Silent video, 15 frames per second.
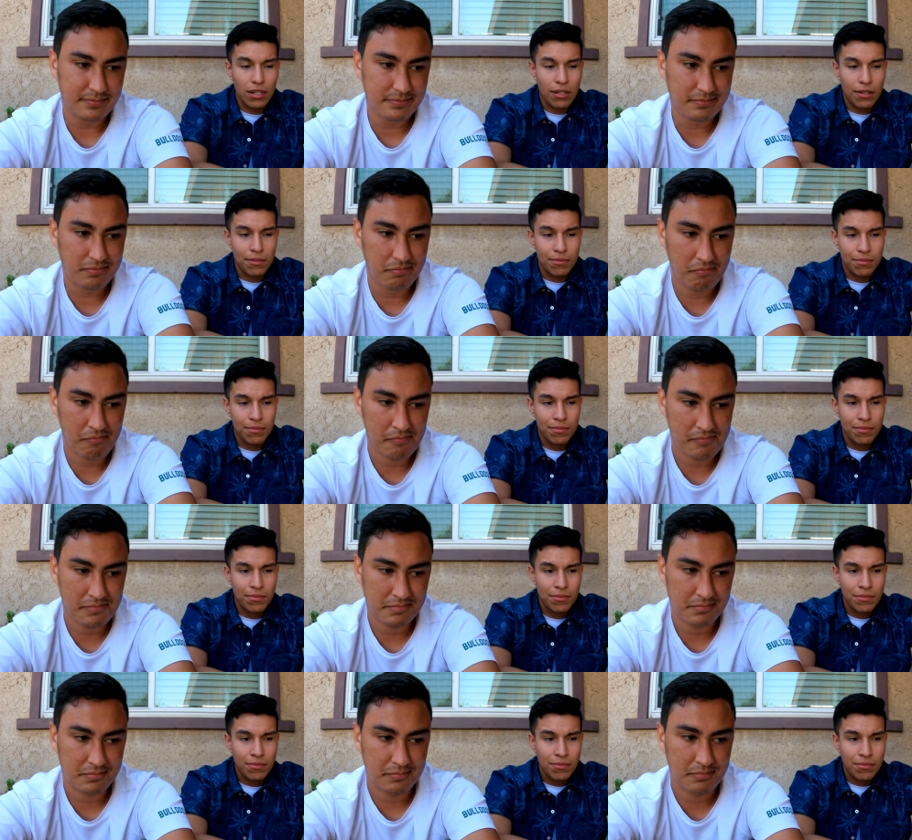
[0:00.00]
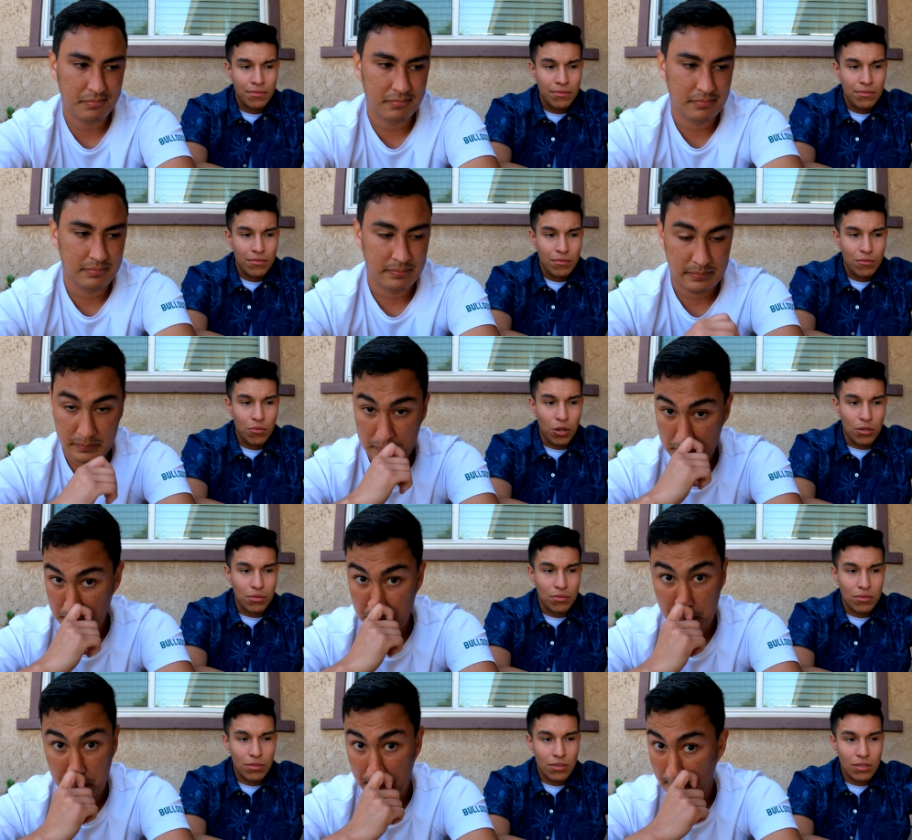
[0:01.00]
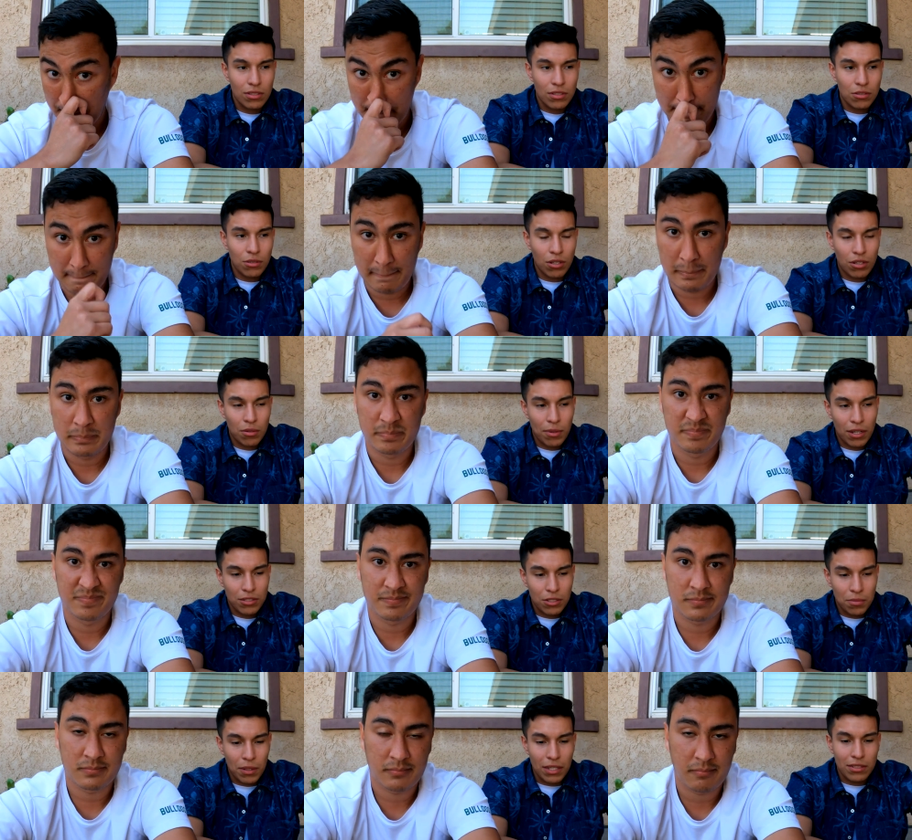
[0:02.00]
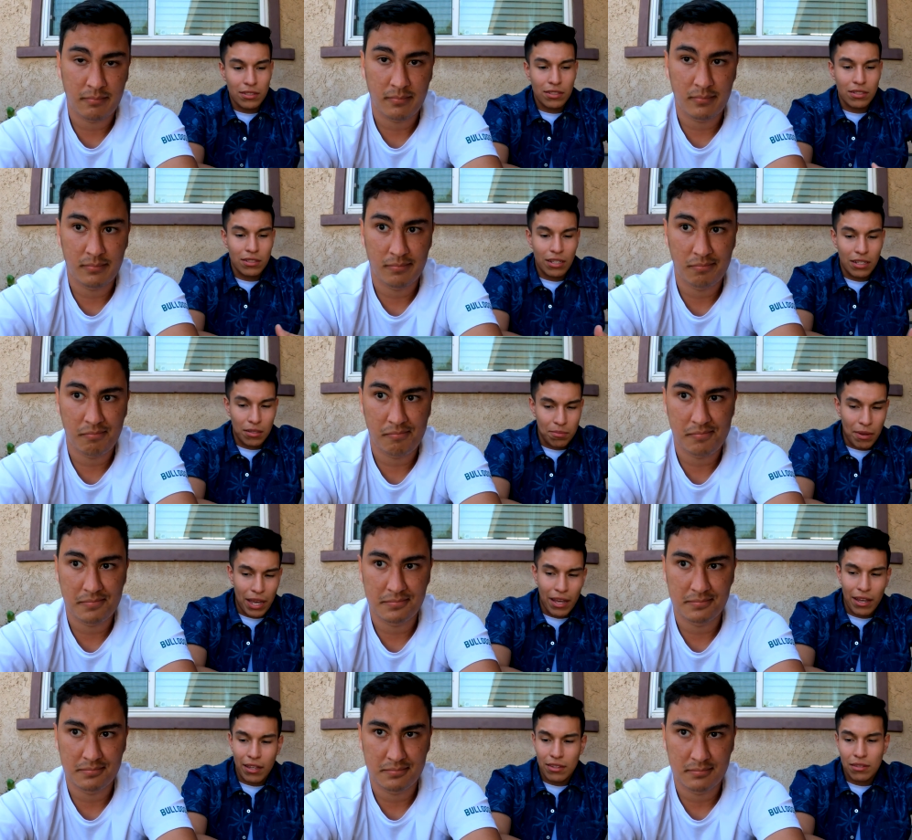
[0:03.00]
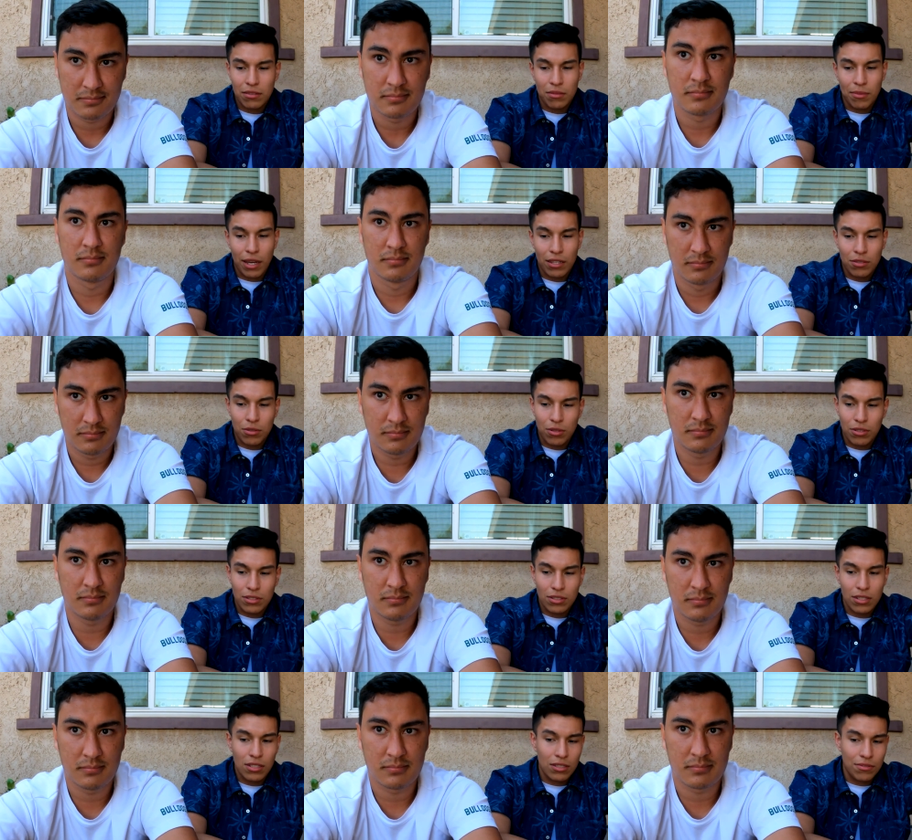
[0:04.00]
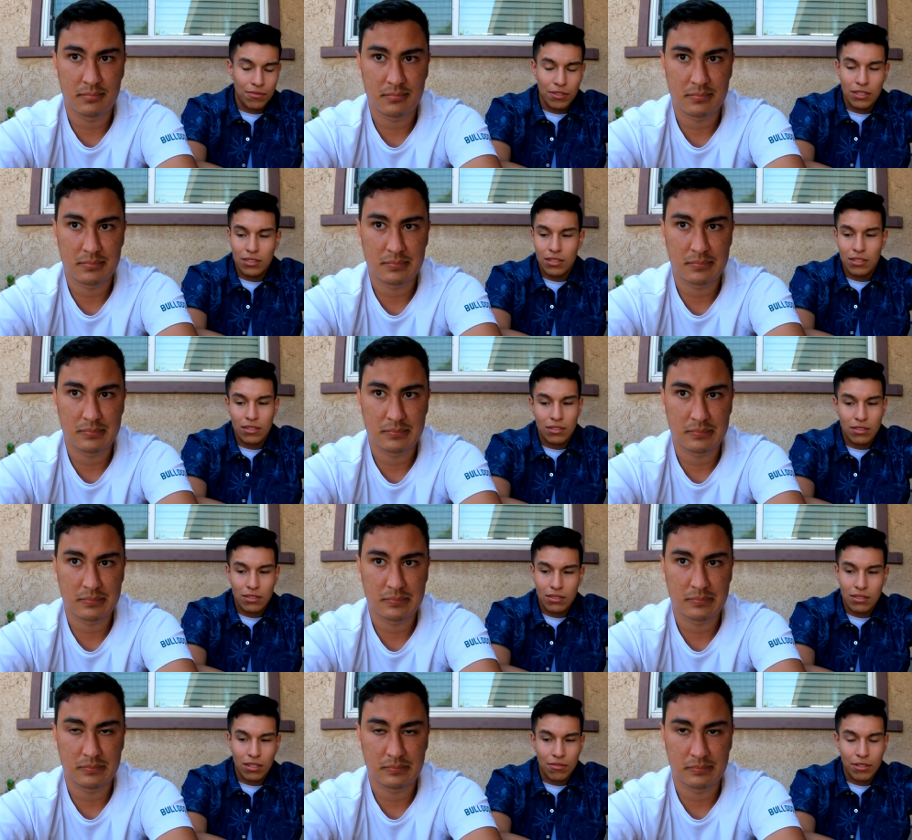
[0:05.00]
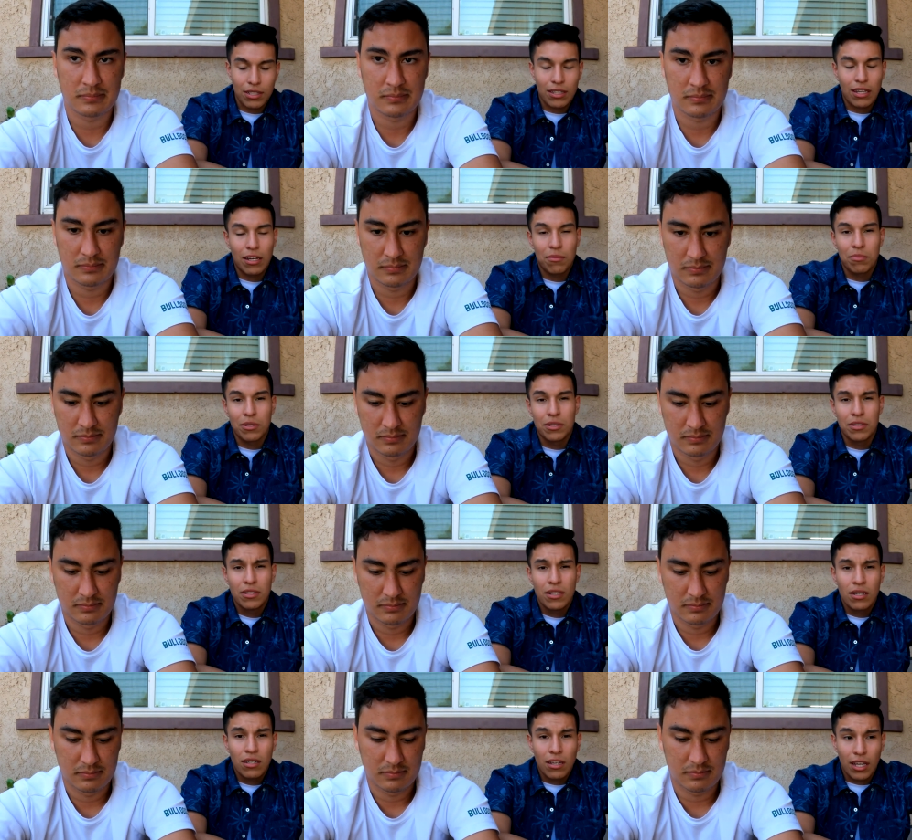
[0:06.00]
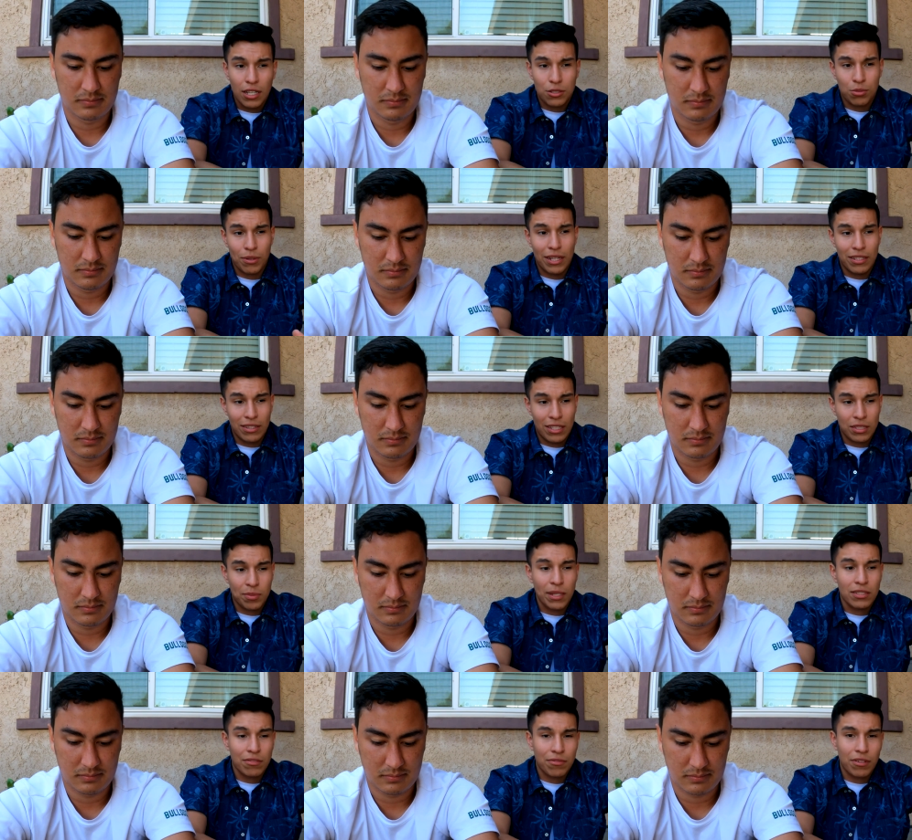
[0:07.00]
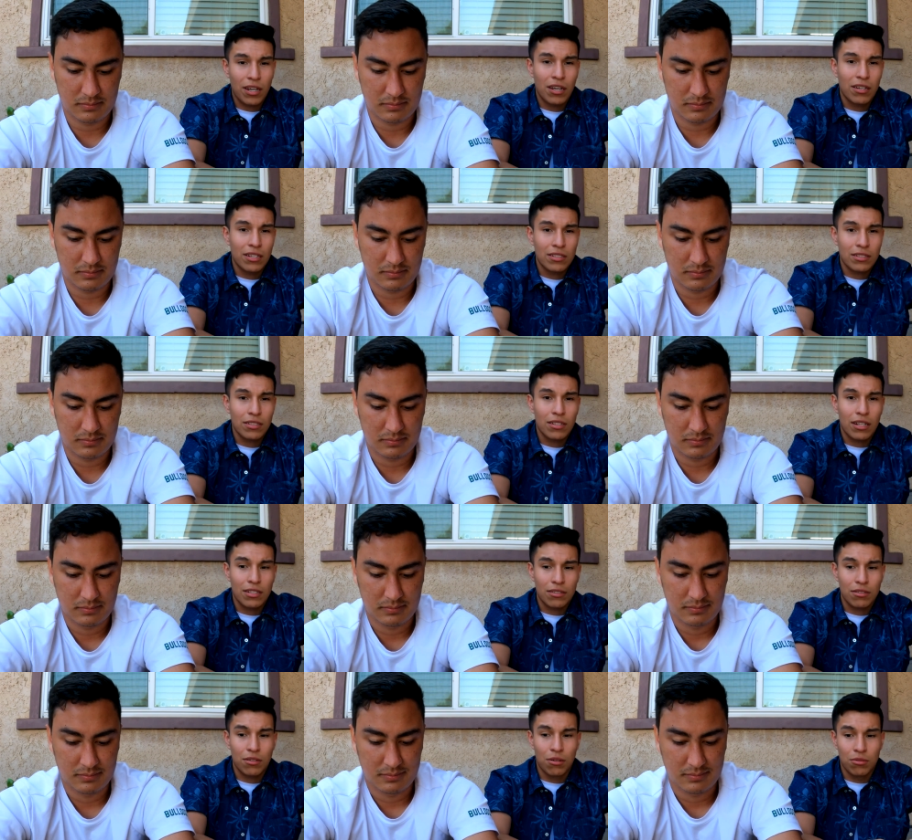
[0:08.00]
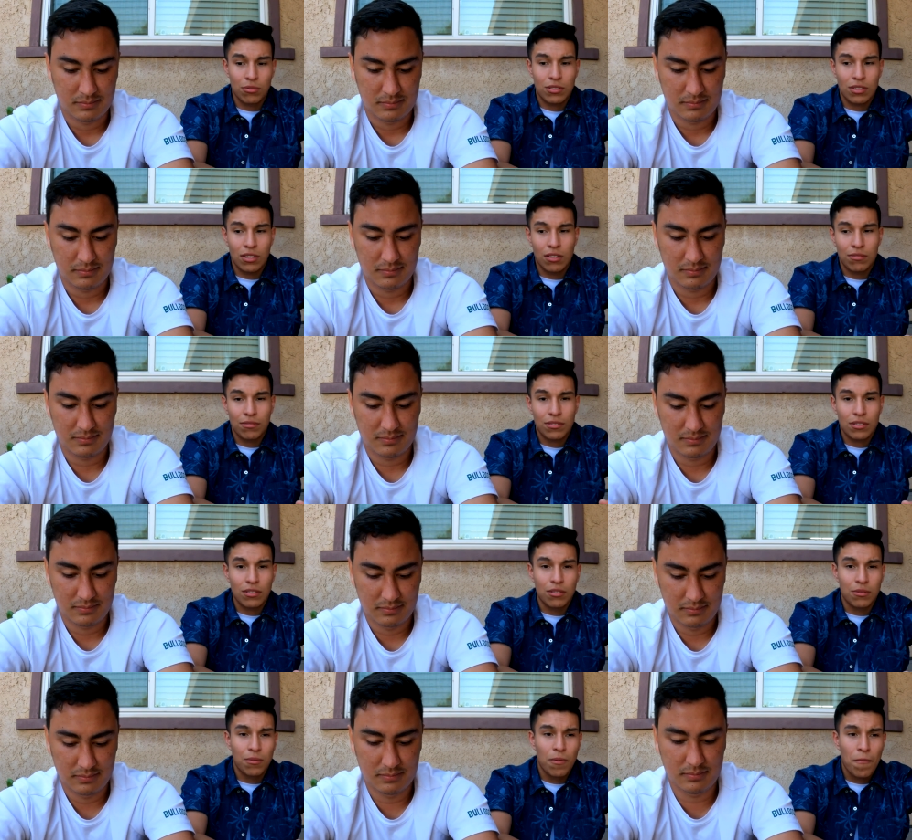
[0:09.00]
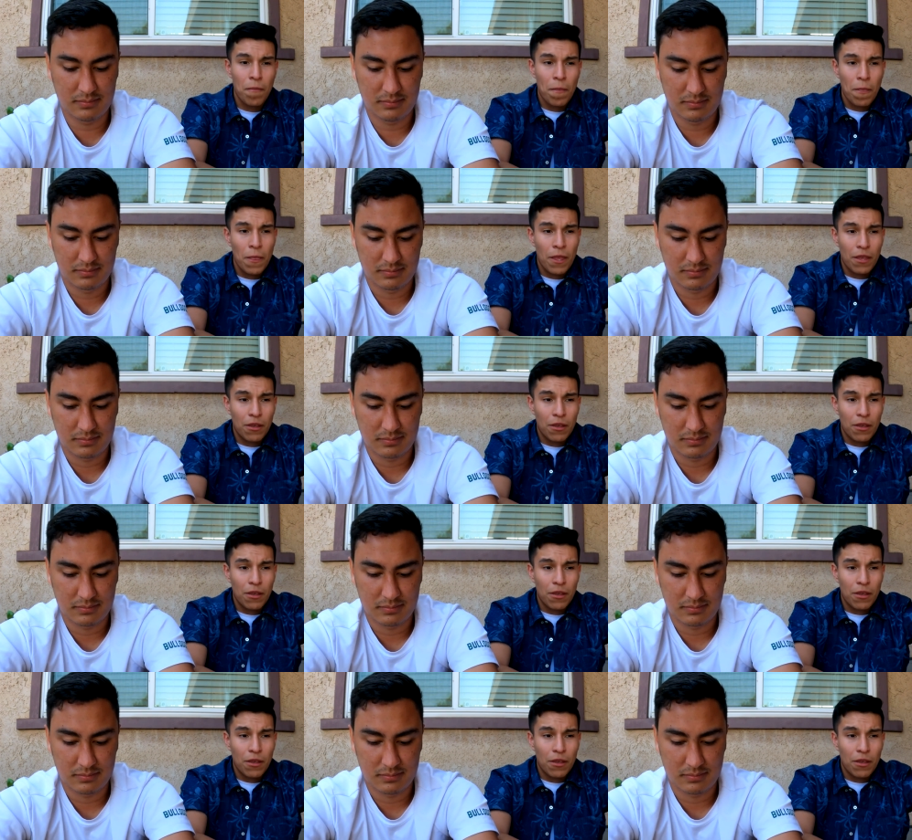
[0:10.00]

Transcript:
Speaker 1: uh, well, you learn about your basic like math, math hmm. courses, mm. physics, stuff like that. But each rate they specify into like their own stuff. So mm.